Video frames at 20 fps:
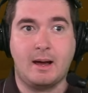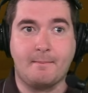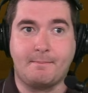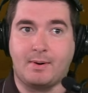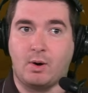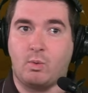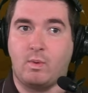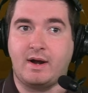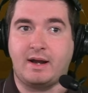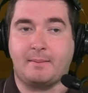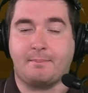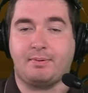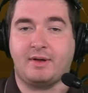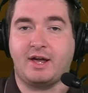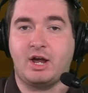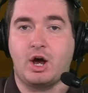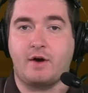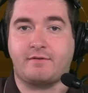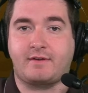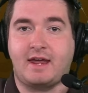But winning
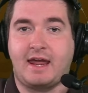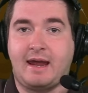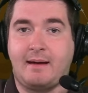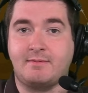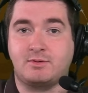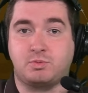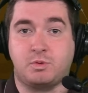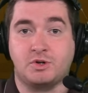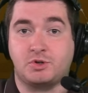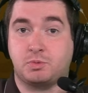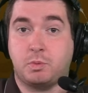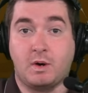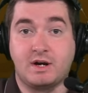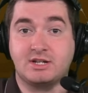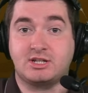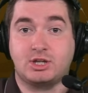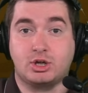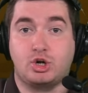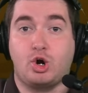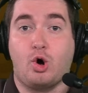playoff games, which
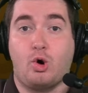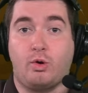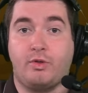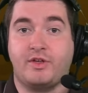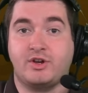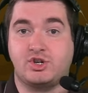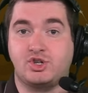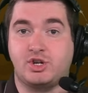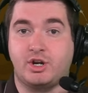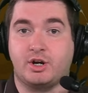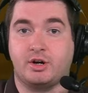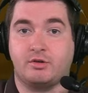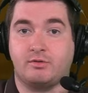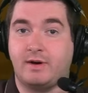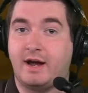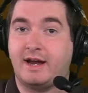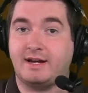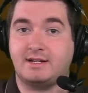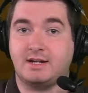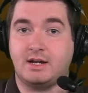was the goal this year,
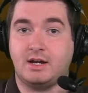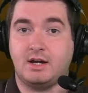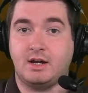right?